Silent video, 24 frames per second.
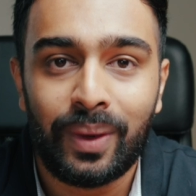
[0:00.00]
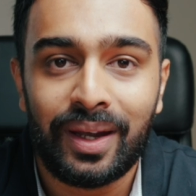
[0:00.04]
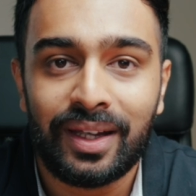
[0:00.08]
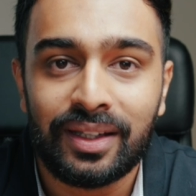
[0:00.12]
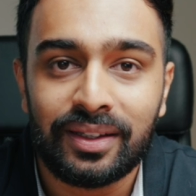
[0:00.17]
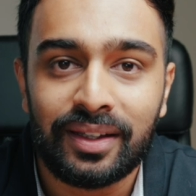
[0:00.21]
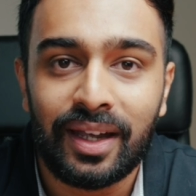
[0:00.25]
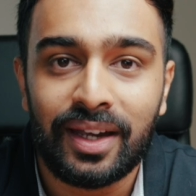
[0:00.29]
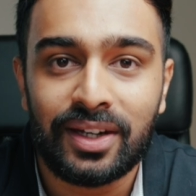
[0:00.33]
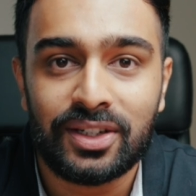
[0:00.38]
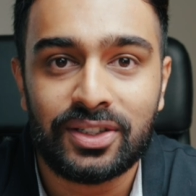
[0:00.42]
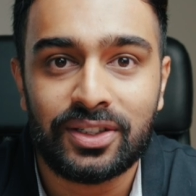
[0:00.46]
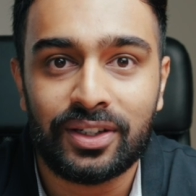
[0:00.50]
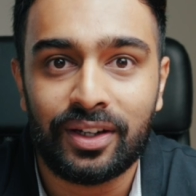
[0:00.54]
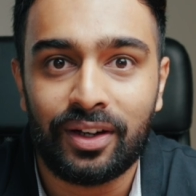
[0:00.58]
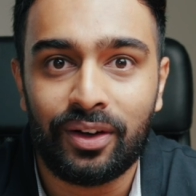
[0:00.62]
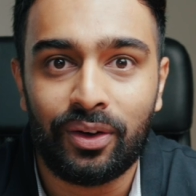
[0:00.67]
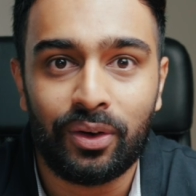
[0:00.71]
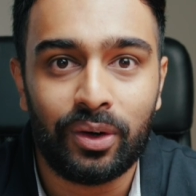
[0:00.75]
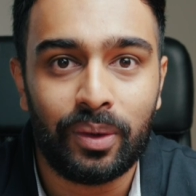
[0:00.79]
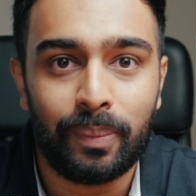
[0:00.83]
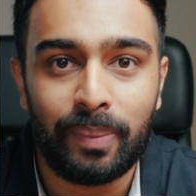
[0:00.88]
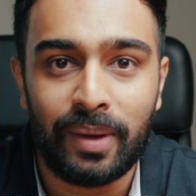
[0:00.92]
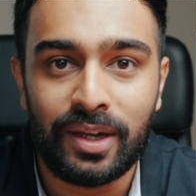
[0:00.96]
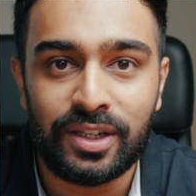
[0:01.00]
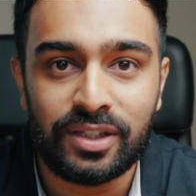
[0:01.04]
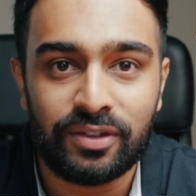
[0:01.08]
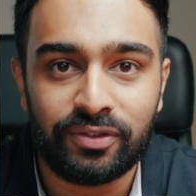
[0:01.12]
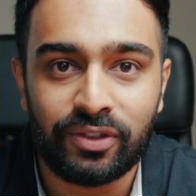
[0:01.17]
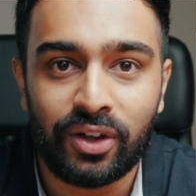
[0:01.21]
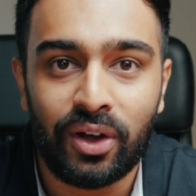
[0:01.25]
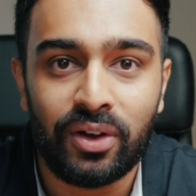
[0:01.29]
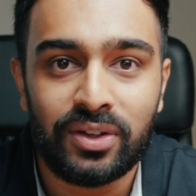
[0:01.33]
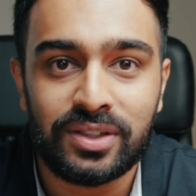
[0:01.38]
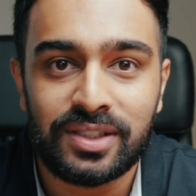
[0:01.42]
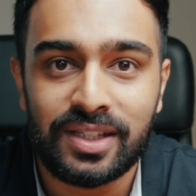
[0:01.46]
a lecture or a piece of
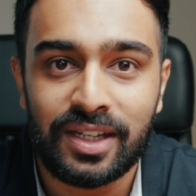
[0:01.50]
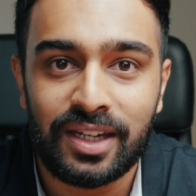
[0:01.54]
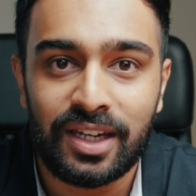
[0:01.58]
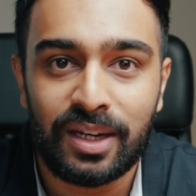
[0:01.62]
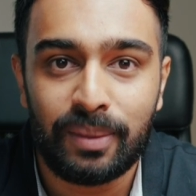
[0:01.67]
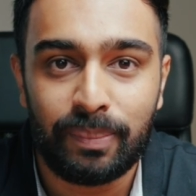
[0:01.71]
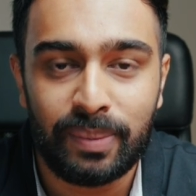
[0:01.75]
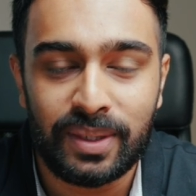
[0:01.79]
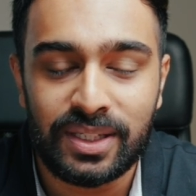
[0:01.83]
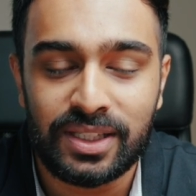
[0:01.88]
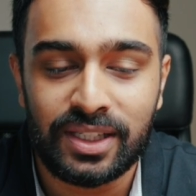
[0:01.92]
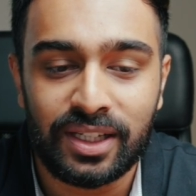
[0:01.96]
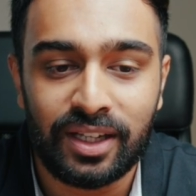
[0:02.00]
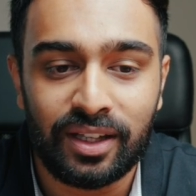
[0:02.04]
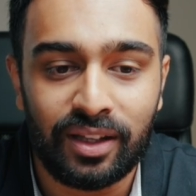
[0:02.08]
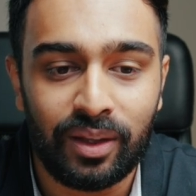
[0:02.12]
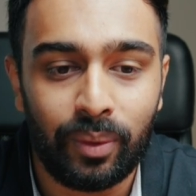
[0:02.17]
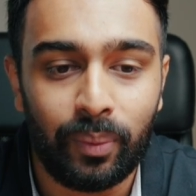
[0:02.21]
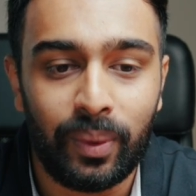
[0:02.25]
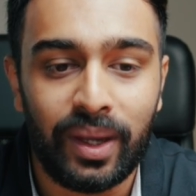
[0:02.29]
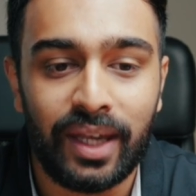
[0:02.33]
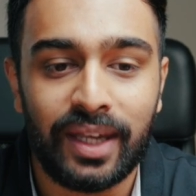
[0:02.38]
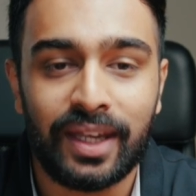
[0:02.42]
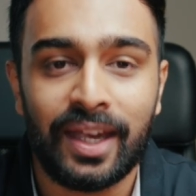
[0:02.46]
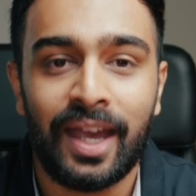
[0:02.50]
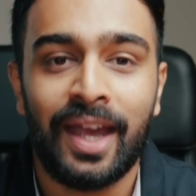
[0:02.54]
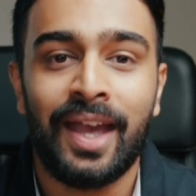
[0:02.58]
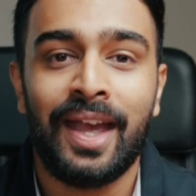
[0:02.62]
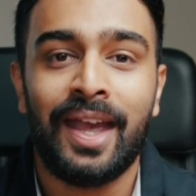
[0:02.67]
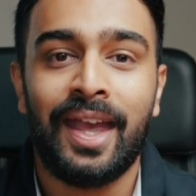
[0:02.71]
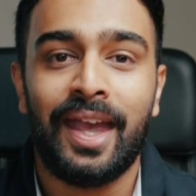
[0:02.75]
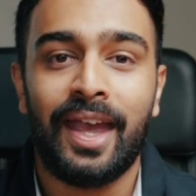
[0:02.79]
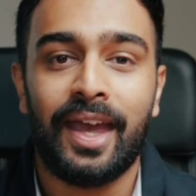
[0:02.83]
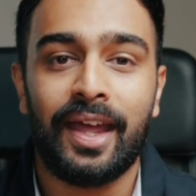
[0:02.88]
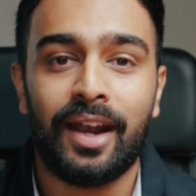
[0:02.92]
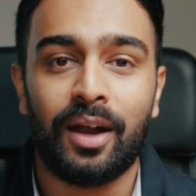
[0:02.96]
content in a particular week
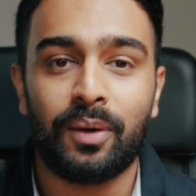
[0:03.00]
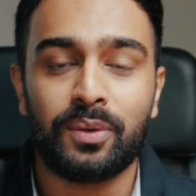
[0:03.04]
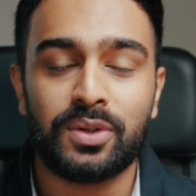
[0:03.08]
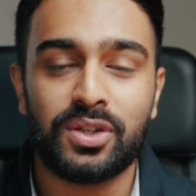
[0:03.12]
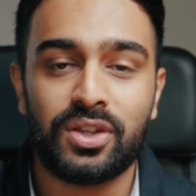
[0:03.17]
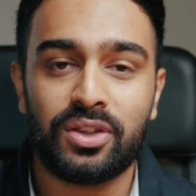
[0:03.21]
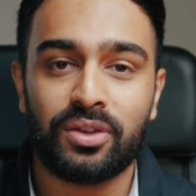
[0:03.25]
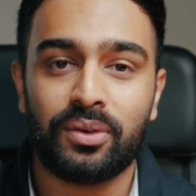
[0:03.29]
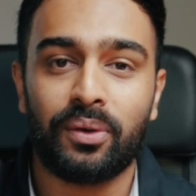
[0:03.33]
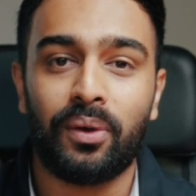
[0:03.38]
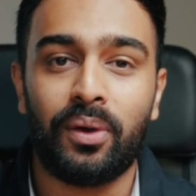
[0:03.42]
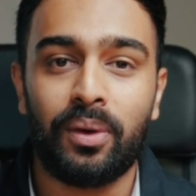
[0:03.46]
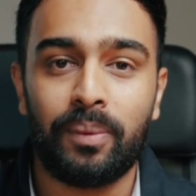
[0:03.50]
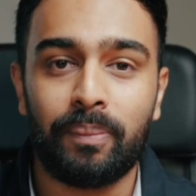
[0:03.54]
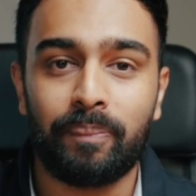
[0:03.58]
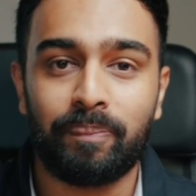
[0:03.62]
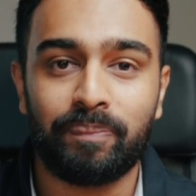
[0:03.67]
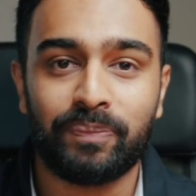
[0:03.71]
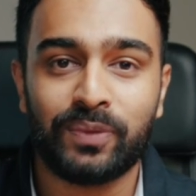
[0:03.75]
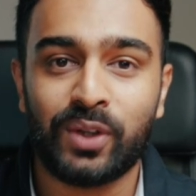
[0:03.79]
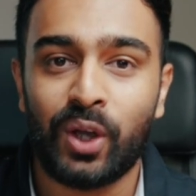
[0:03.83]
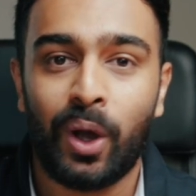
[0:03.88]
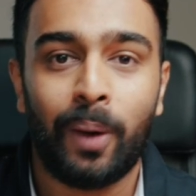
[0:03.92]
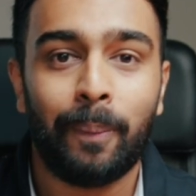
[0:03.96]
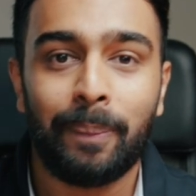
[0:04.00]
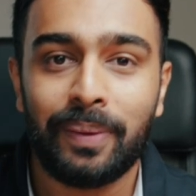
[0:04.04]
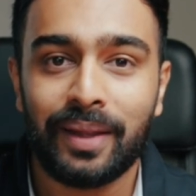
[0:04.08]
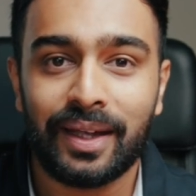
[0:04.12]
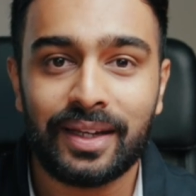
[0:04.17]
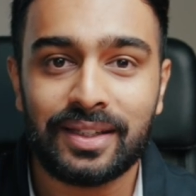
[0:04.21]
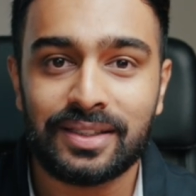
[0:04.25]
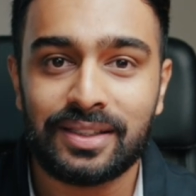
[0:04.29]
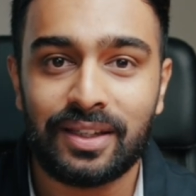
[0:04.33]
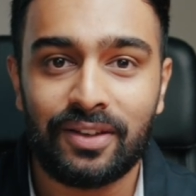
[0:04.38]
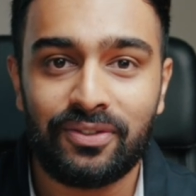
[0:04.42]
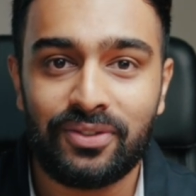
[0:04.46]
and I was thrown
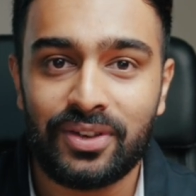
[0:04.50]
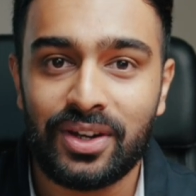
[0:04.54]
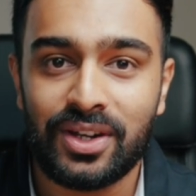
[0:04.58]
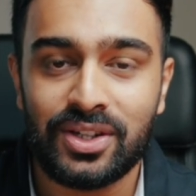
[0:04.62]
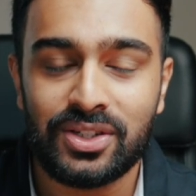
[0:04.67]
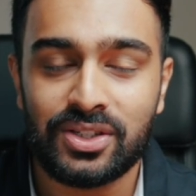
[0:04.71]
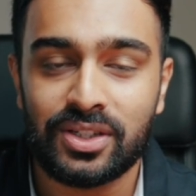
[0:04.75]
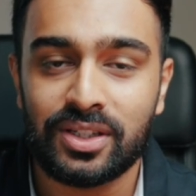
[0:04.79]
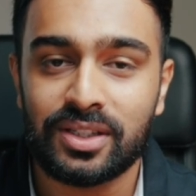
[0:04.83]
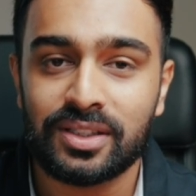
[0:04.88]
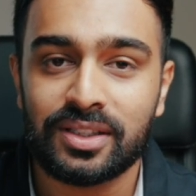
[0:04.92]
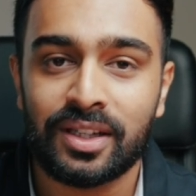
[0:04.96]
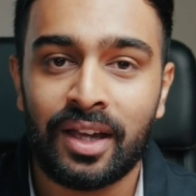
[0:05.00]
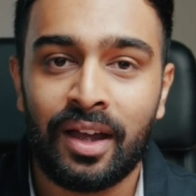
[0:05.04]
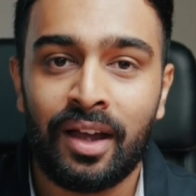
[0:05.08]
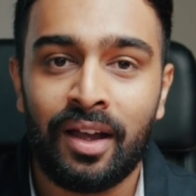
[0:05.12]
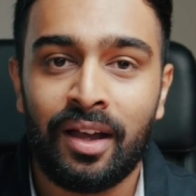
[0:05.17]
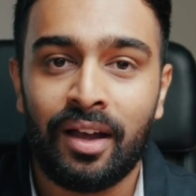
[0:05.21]
complex definitions,